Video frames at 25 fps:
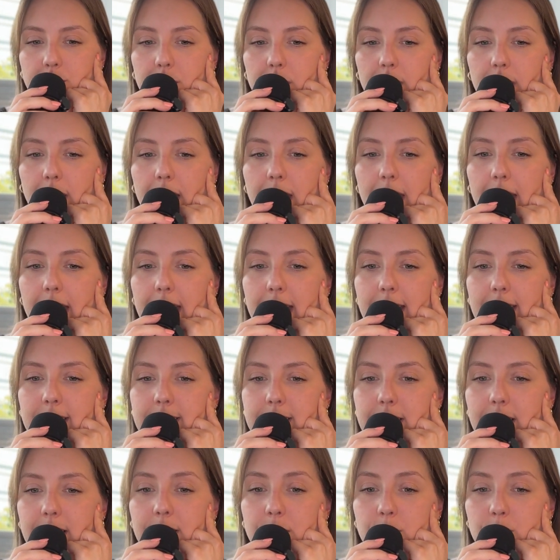
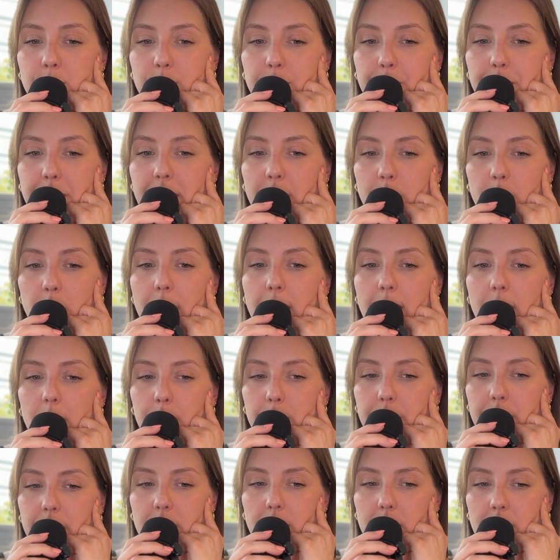and it took me a while
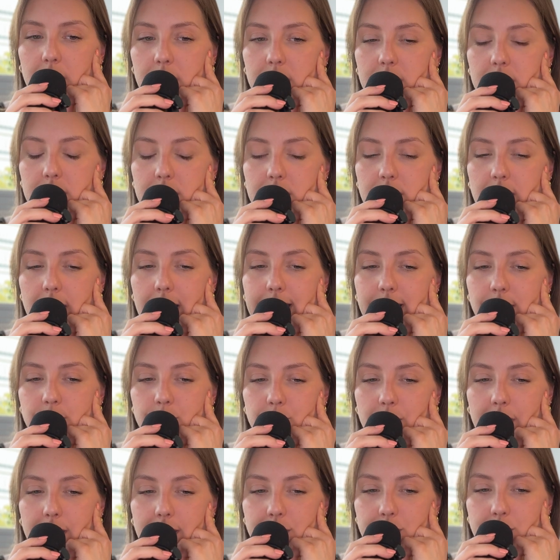because I
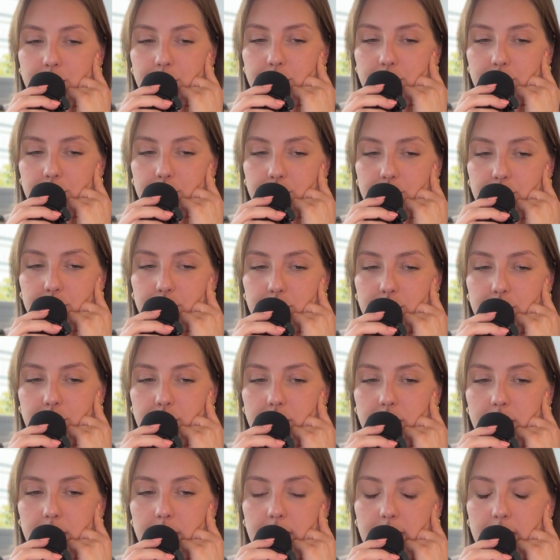tried to
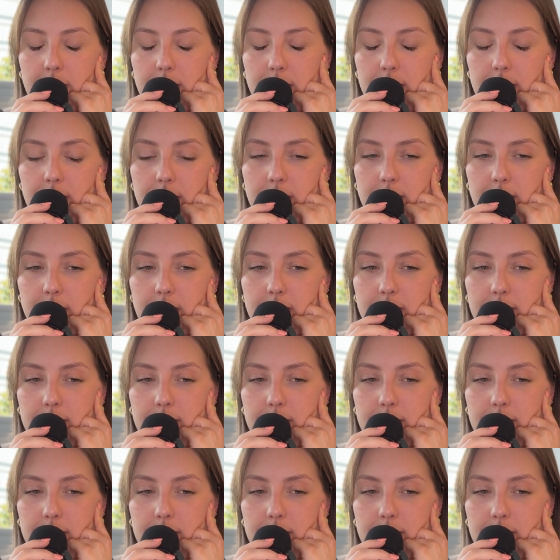uh,